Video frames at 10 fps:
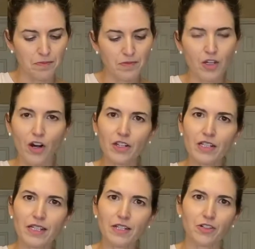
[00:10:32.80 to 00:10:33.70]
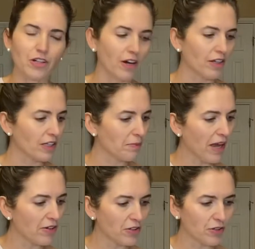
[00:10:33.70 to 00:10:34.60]
garlic or garlic
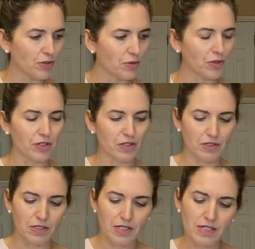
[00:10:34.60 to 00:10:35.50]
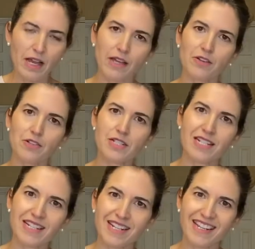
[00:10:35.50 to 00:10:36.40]
powder or taco
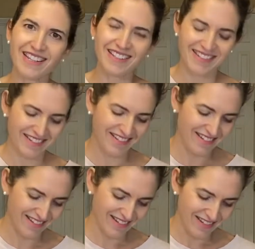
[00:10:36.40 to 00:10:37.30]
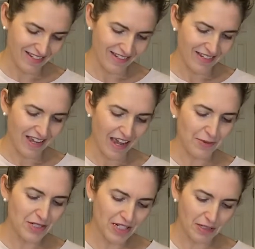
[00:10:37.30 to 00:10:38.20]
seasoning. I
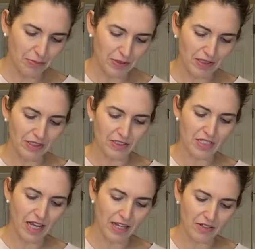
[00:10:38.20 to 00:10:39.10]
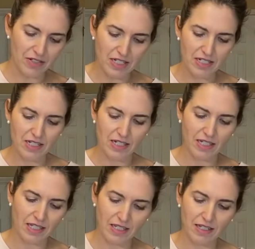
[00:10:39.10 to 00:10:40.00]
was going to put a little taco
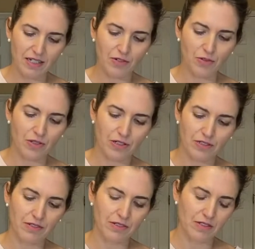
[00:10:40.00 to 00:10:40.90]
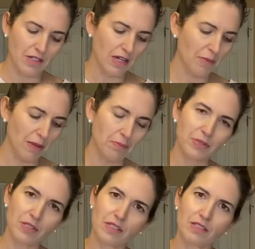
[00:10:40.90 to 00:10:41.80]
seasoning in, or I might
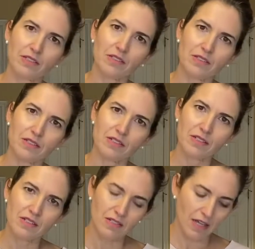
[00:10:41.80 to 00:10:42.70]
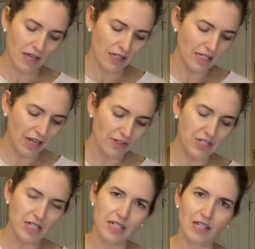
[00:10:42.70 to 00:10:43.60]
put a little taco
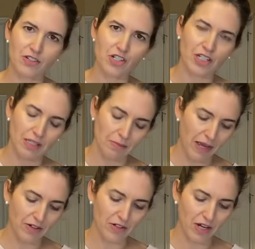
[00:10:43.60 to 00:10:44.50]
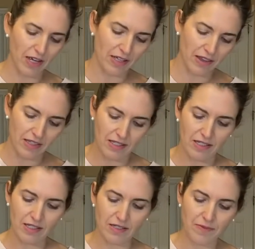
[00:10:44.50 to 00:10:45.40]
seasoning or chili powder on
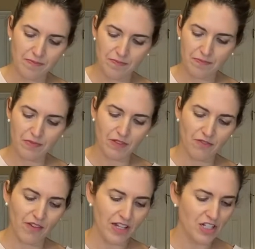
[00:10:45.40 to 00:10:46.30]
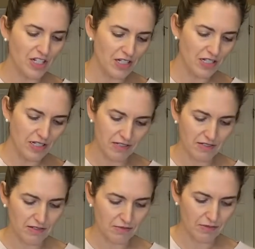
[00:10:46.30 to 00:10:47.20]
the veggies
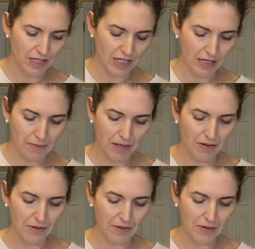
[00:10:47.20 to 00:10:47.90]
when they come out.